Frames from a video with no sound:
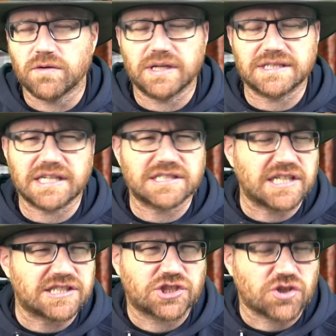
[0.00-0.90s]

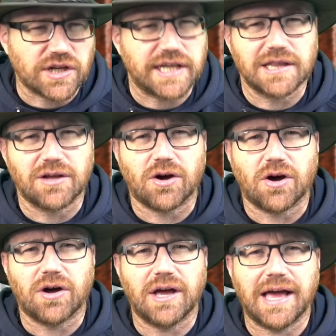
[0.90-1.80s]
his
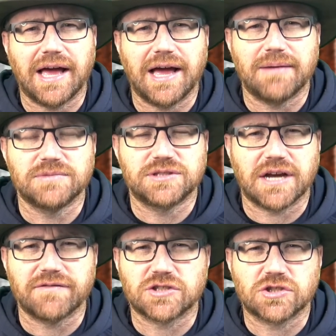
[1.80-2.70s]
son-in-law,
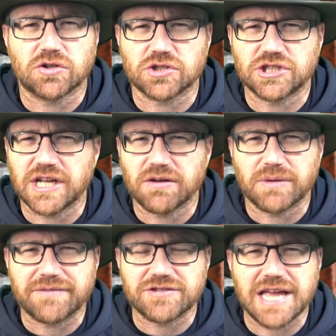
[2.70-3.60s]
Jared Kushner, or
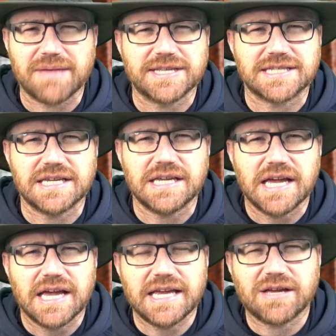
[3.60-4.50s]
whatever his name is, he
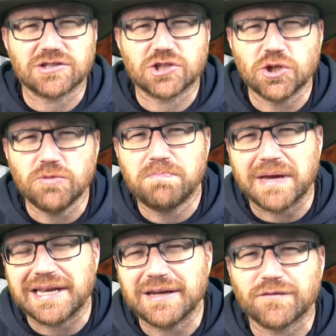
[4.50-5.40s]
got $2
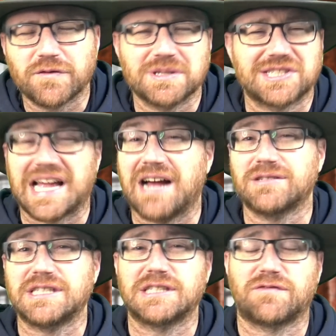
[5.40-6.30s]
billion from the
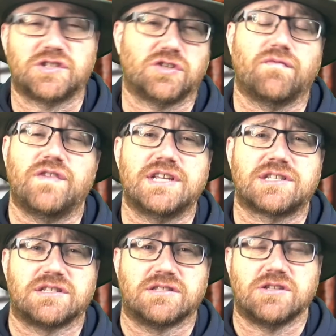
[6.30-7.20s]
Saudis for some
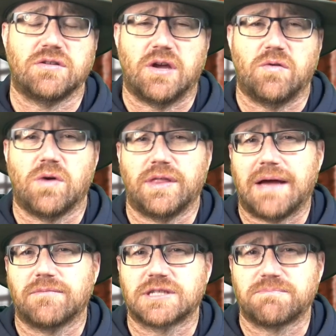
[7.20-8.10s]
reason. Don't know what
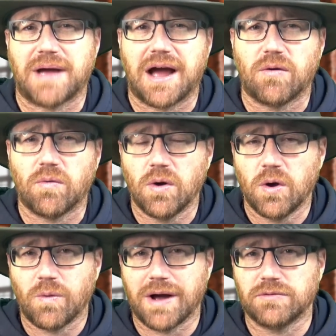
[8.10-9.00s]
that was about.
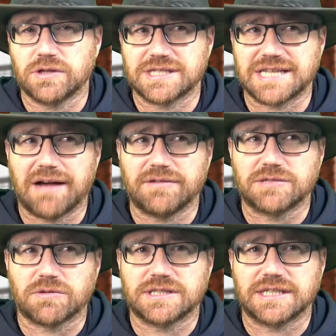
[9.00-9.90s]
Why would the Saudis
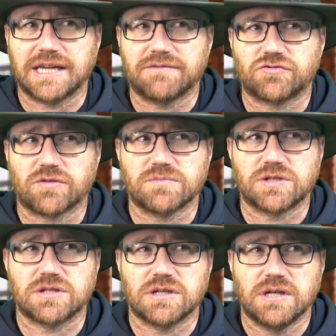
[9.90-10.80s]
want to give
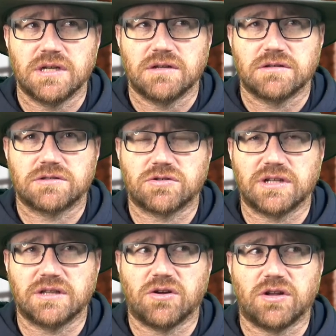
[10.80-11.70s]
Trump's
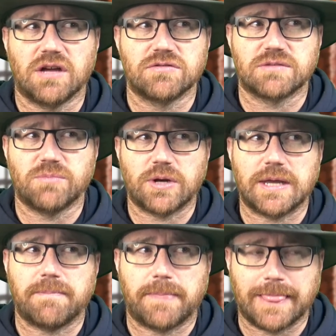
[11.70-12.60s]
son-in-law loads of
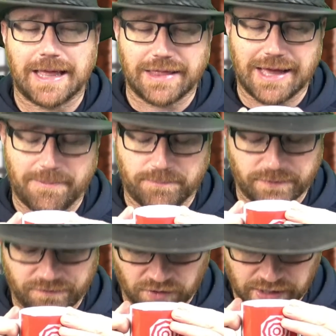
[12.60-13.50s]
money like that?
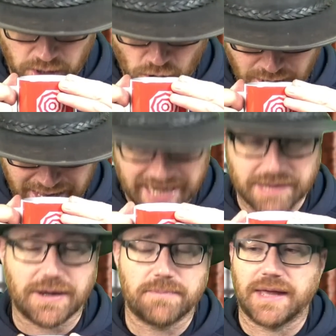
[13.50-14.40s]
Funny.
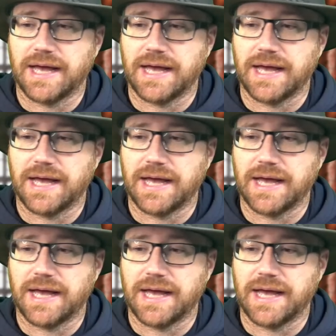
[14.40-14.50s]
Anyway,